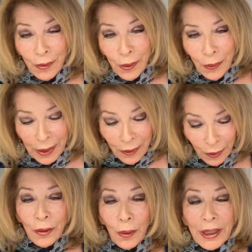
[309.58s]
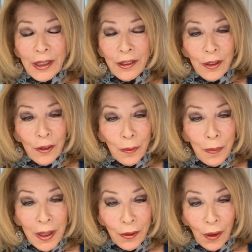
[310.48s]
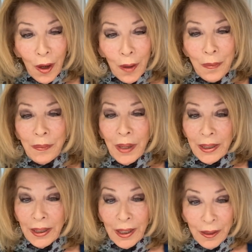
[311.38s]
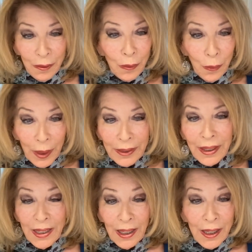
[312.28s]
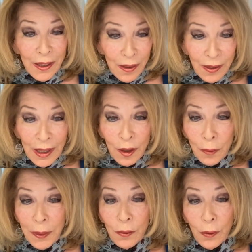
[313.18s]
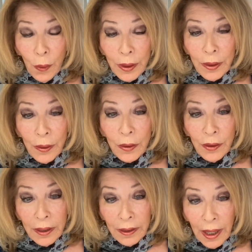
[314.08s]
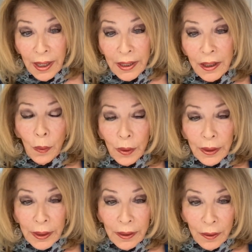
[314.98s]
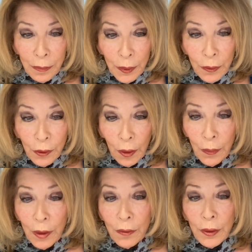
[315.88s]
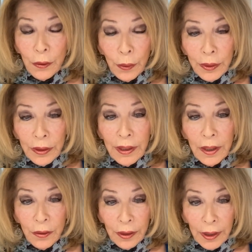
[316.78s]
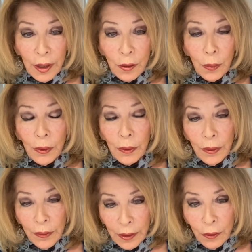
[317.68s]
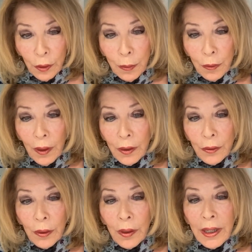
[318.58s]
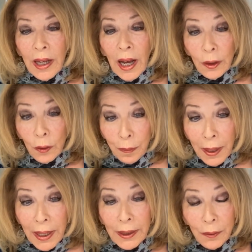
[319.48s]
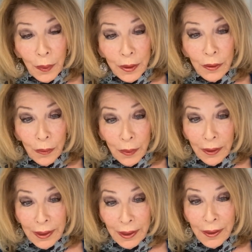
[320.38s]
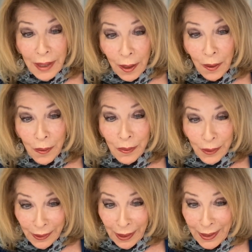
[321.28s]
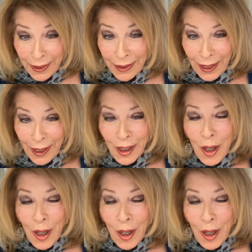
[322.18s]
2 weeks. So I continued my job, and I went, and I then spent 4 years at night working in the Bureau of Child Welfare during the day as a caseworker, then supervisor. I look back and wonder really how I did that.